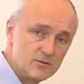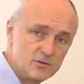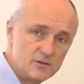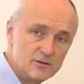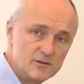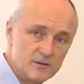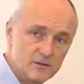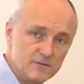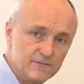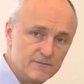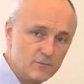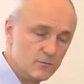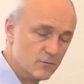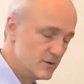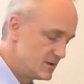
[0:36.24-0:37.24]
should tilt
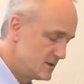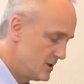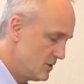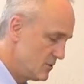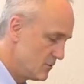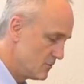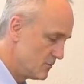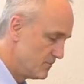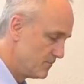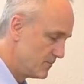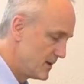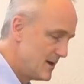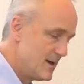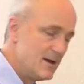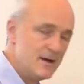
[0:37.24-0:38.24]
forward too.
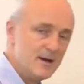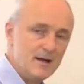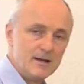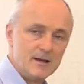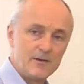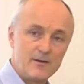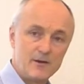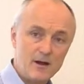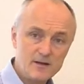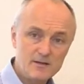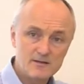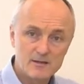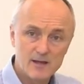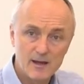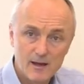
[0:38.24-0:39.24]
Now, the
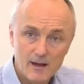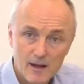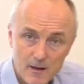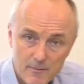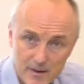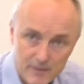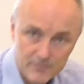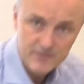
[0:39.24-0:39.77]
nice thing about